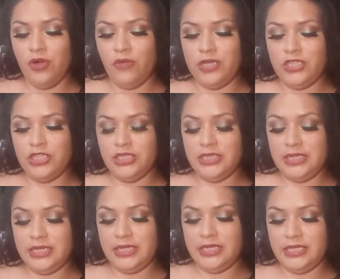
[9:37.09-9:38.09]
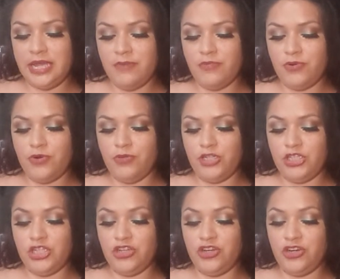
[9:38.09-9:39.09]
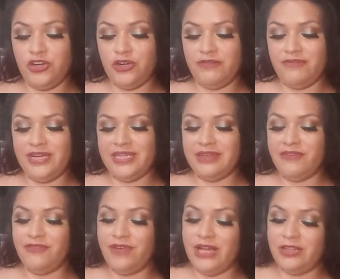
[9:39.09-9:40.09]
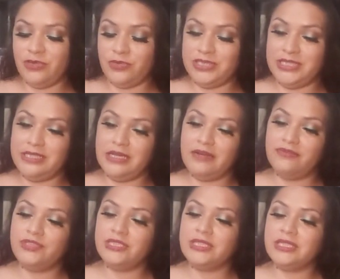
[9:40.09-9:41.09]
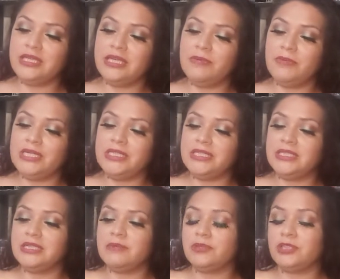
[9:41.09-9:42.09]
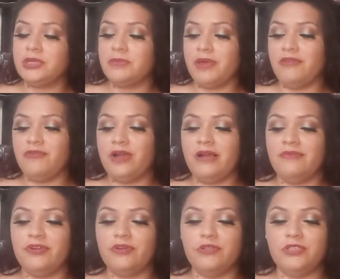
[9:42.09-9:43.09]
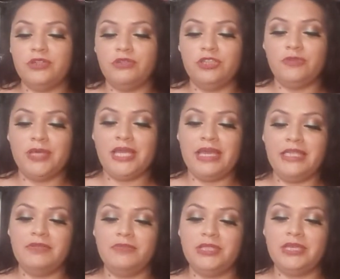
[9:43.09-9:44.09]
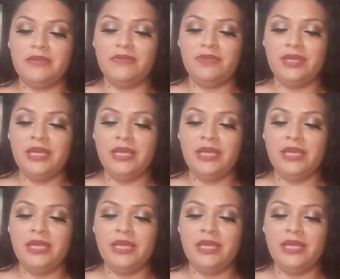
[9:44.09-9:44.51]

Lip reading: What she'd seen in the damp room, what she'd heard and finally felt, was enough to keep easy slumbers at bay forever, or so she began to believe.